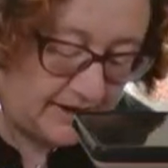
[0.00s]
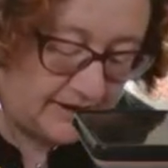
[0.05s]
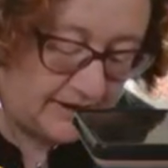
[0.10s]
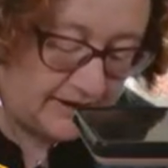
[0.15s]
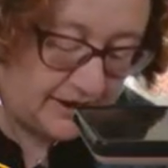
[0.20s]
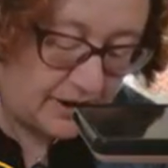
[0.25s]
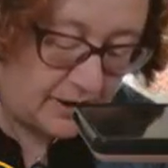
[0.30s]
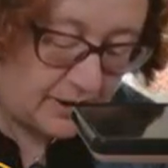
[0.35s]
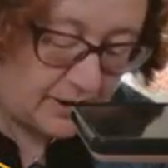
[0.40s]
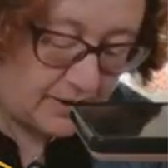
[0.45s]

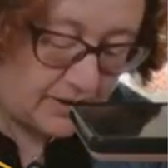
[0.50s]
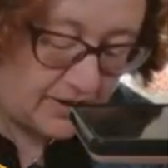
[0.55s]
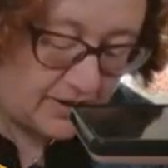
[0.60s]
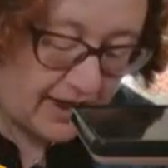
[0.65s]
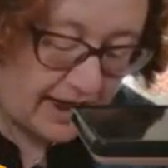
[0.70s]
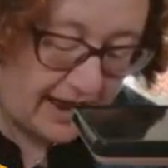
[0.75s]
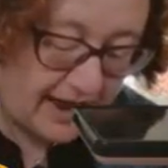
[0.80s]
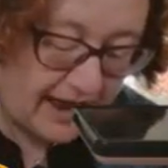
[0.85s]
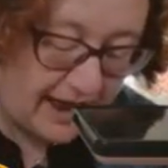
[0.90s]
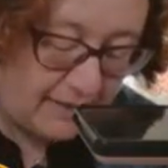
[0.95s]
So
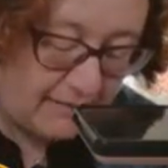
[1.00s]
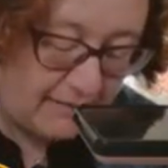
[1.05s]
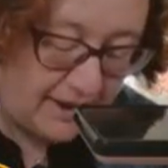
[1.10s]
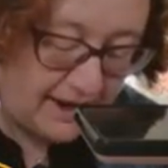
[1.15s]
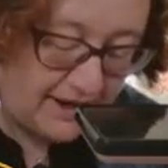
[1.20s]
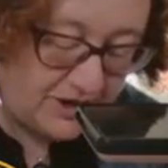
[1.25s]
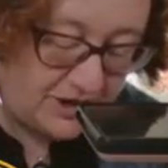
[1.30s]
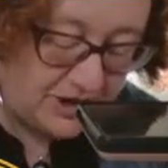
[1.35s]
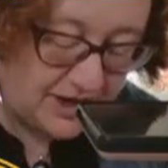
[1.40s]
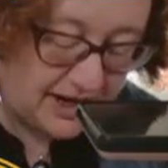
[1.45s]
like I
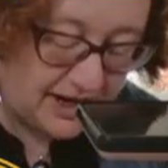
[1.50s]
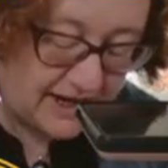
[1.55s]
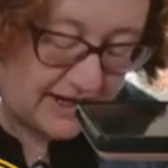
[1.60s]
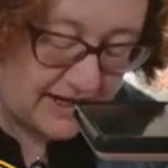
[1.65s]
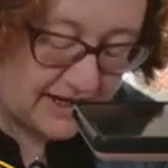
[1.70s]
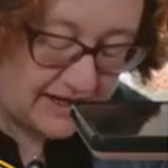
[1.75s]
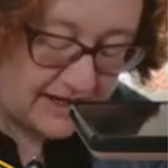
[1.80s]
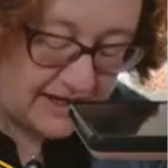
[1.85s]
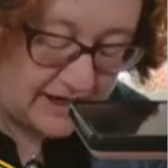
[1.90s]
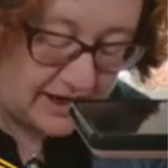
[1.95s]
mentioned,